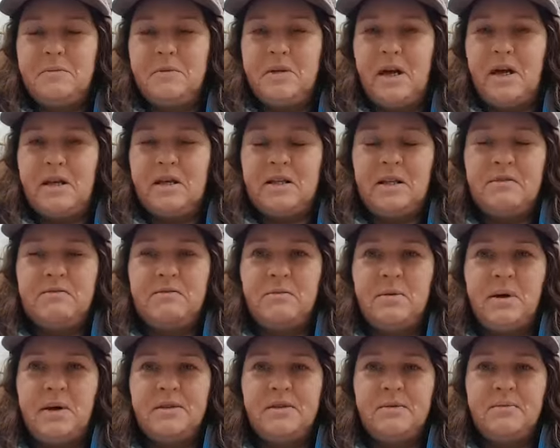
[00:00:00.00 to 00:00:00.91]
Kids will have to
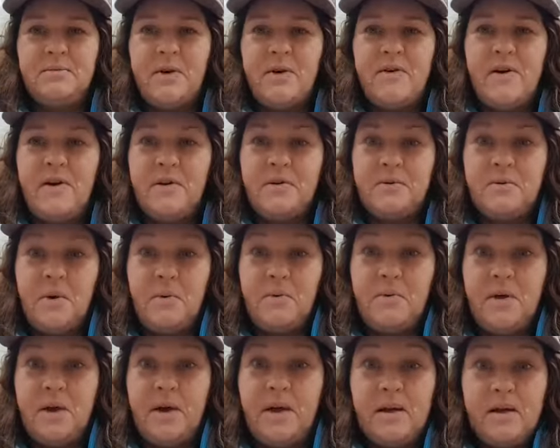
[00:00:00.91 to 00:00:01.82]
play somewhere else,
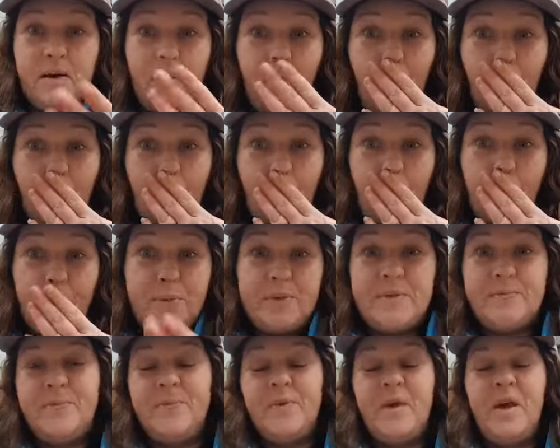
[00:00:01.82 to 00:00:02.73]
won't they?
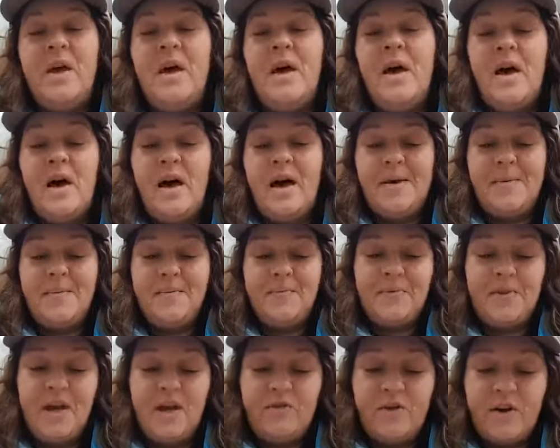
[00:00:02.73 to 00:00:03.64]

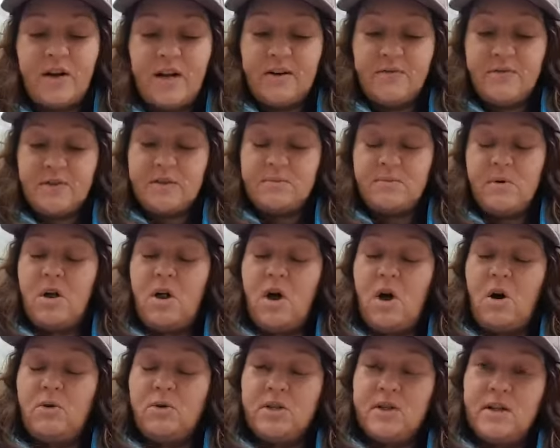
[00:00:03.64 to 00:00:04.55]
Oops. If I could have a small
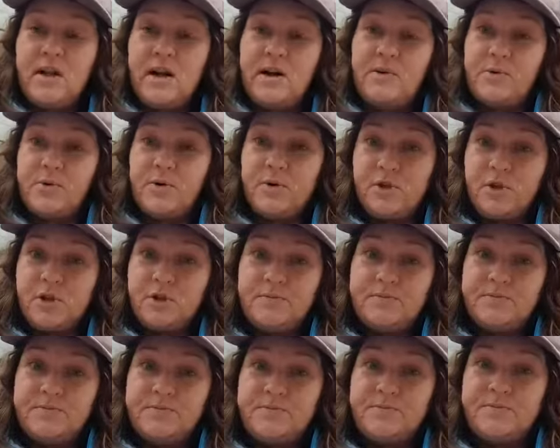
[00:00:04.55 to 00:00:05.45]
holding, I would.
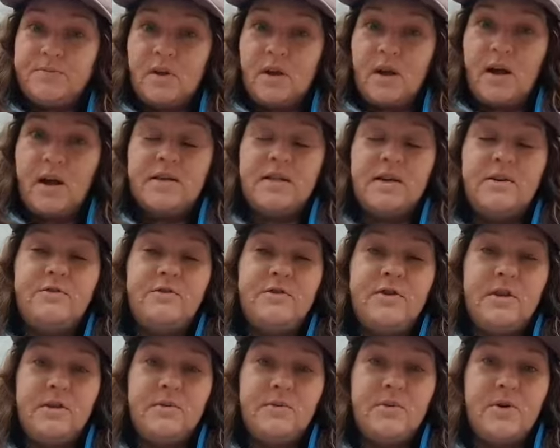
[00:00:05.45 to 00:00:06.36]
I
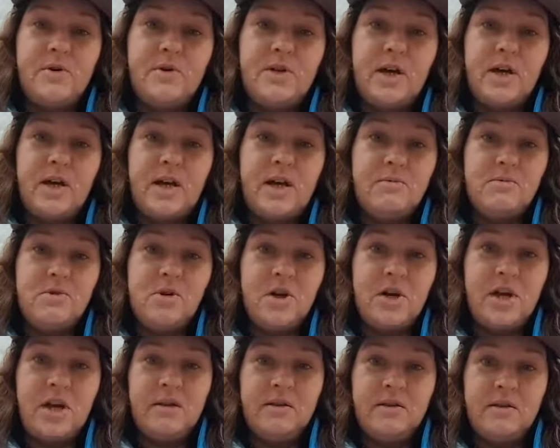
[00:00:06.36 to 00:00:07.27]
definitely would. I keep
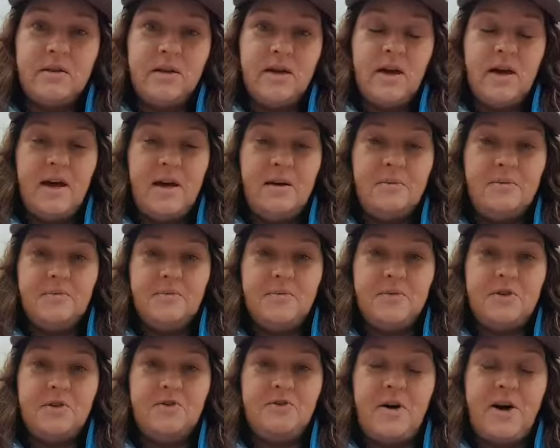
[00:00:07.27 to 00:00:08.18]
looking
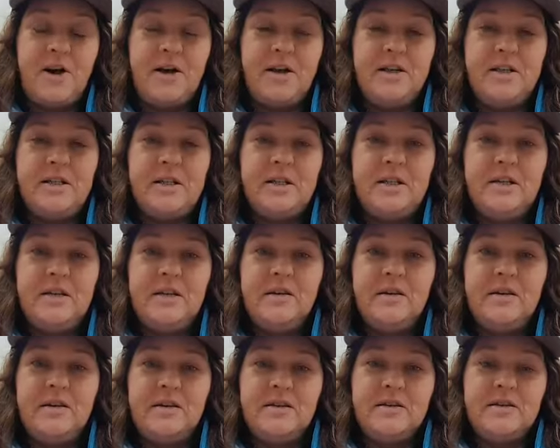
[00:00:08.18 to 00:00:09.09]
to find
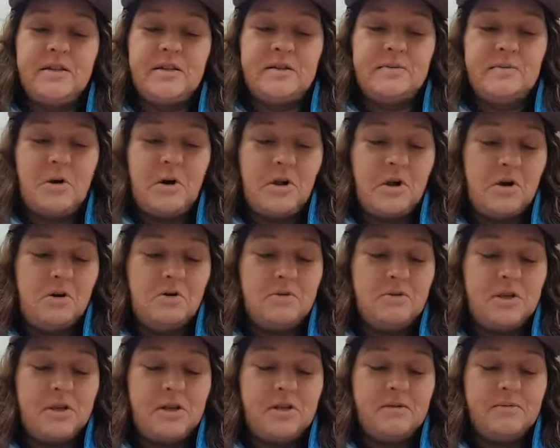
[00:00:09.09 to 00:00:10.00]
a small
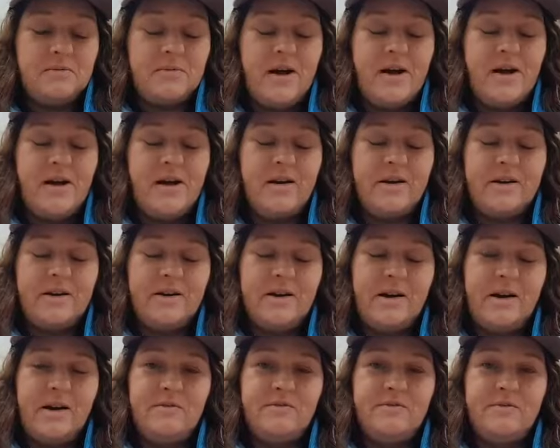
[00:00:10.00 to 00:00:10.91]
holding where I can
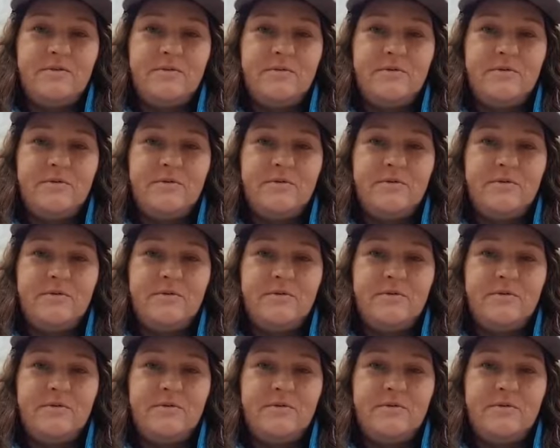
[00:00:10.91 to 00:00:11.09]
have